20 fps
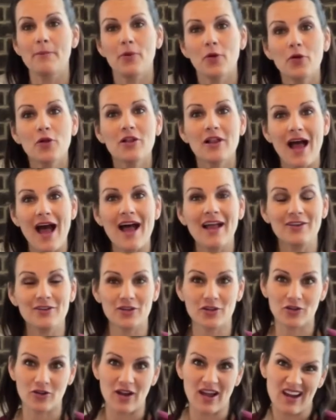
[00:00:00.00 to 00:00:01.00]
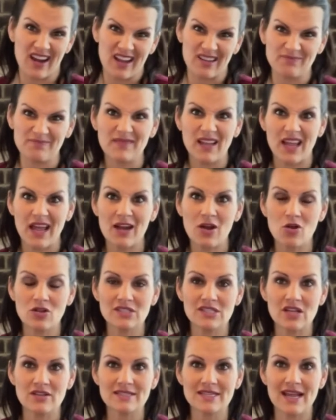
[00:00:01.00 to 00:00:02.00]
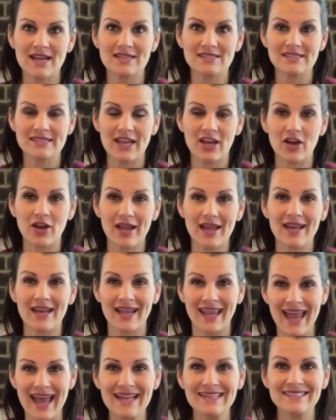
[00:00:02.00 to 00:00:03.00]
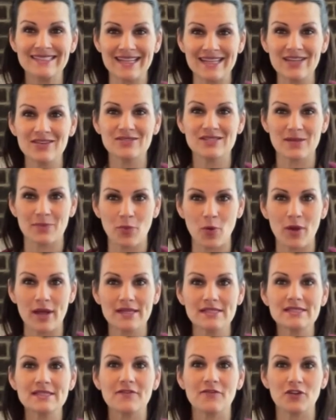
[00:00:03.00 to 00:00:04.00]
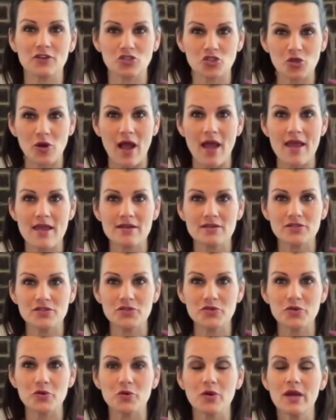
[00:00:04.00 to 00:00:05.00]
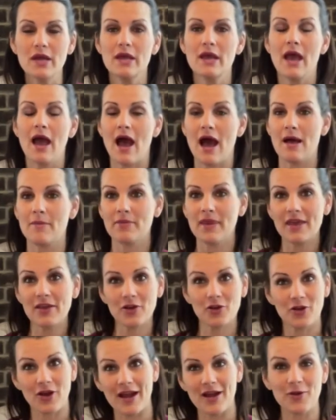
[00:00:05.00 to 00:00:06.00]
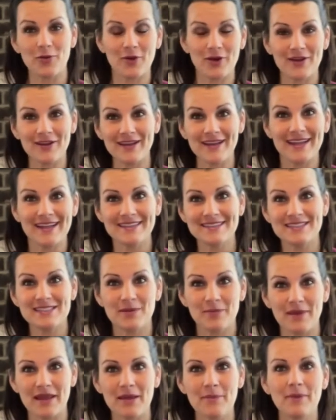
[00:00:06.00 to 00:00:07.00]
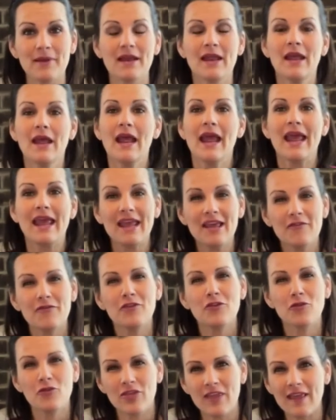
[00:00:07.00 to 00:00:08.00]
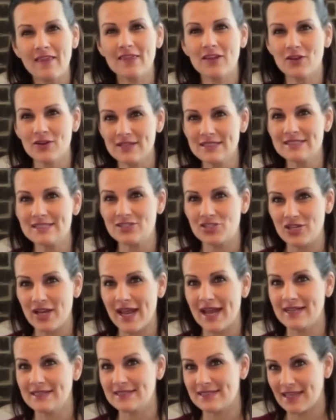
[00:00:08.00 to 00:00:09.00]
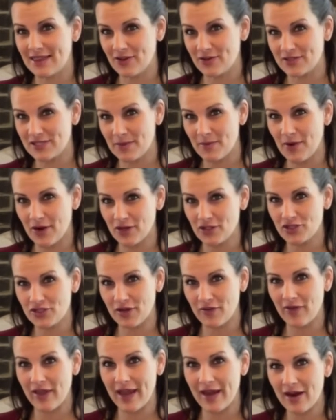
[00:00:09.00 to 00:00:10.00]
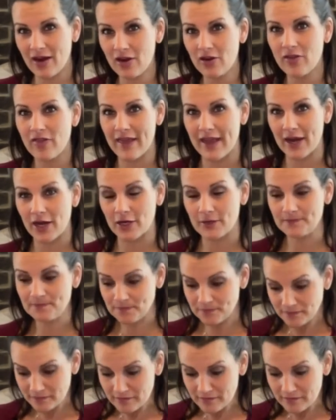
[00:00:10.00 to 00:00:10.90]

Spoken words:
pull on your credit. I know it sounds kind of scary, and it can ding you some points if you're trying to get your credit where it needs to be, but if you think there is a chance that there's a margin of error there